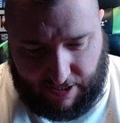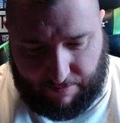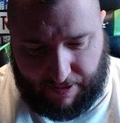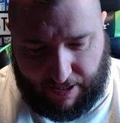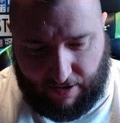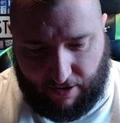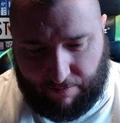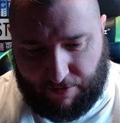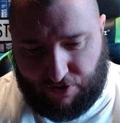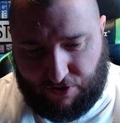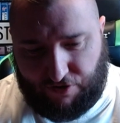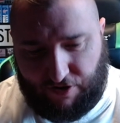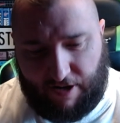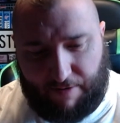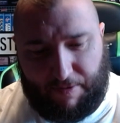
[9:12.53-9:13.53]
a bit on my
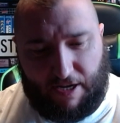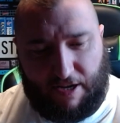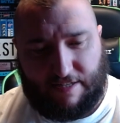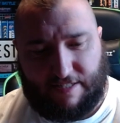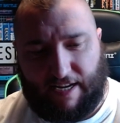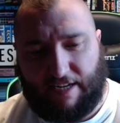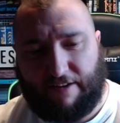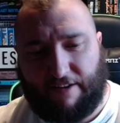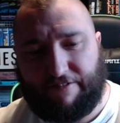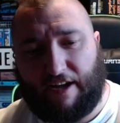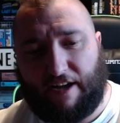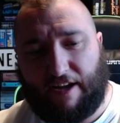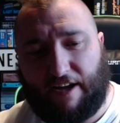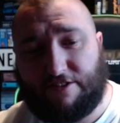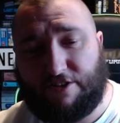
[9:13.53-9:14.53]
stream. Danny
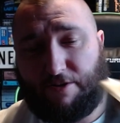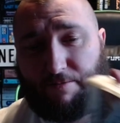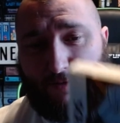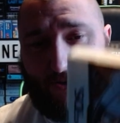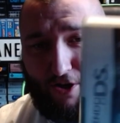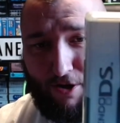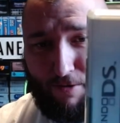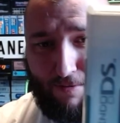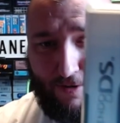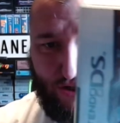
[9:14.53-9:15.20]
Phantom Urban